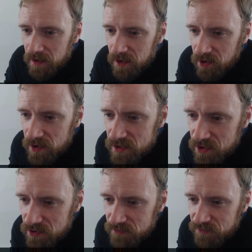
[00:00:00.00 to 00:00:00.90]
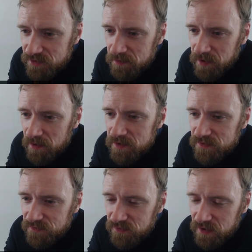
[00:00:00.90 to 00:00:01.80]
Grace, do you sometimes
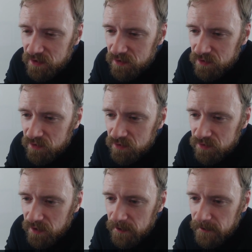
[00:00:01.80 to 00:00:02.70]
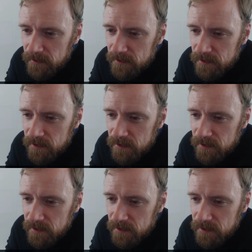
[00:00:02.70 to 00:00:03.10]
feel